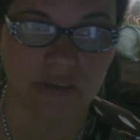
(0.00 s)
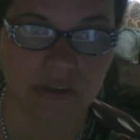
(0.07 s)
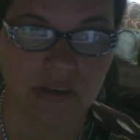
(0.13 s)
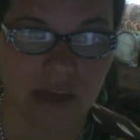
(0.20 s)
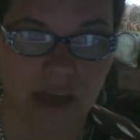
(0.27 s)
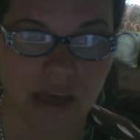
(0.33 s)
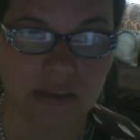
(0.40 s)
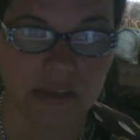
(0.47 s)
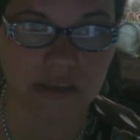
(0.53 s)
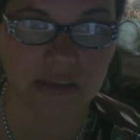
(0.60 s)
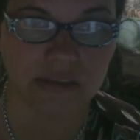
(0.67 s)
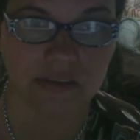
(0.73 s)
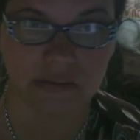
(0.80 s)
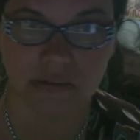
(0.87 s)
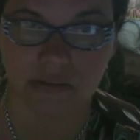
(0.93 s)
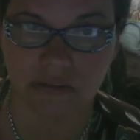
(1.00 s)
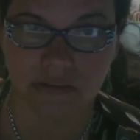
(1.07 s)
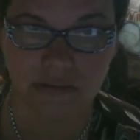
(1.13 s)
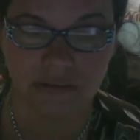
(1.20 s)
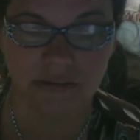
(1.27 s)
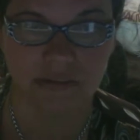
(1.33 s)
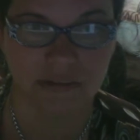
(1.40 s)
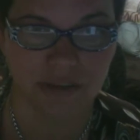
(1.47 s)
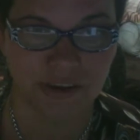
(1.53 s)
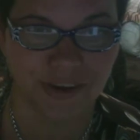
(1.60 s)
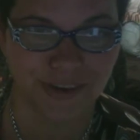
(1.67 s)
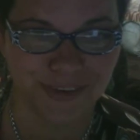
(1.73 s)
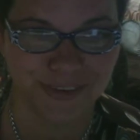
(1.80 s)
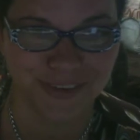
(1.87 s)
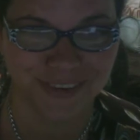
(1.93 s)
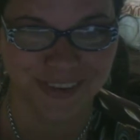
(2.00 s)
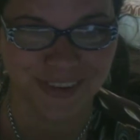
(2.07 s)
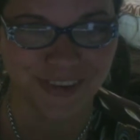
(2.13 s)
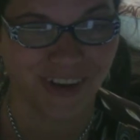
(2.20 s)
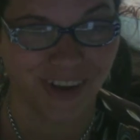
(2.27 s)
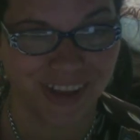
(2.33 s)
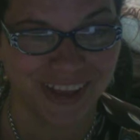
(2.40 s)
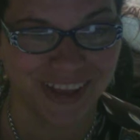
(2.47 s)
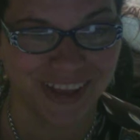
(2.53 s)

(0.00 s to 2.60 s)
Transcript: an outlet to, you know, cry